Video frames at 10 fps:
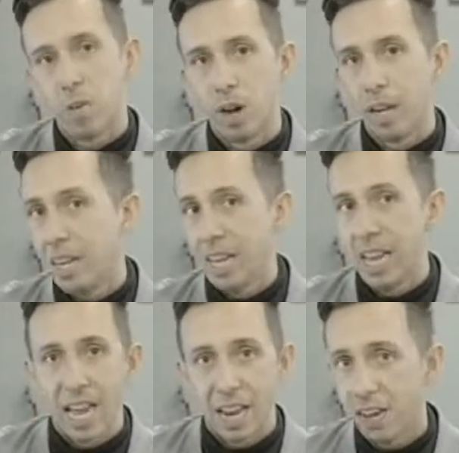1E
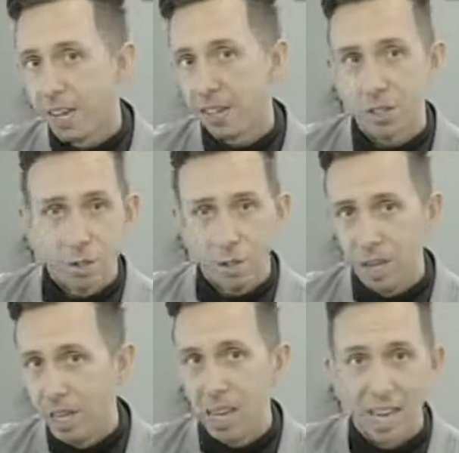and a,
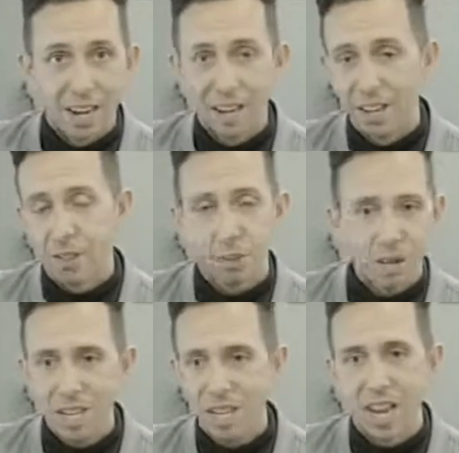2E and a,
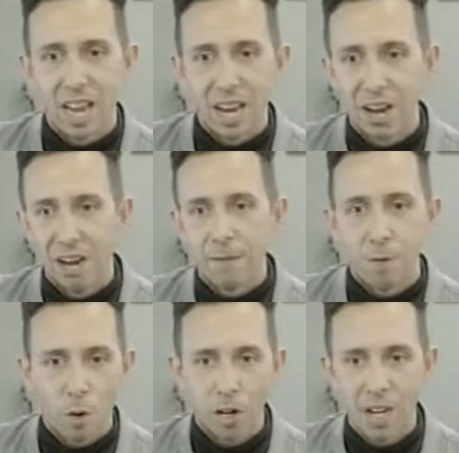3E and a,
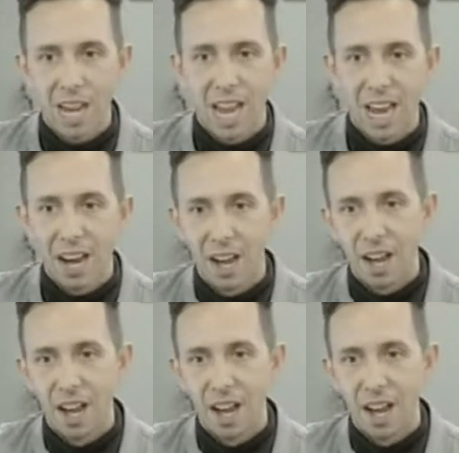4E and a.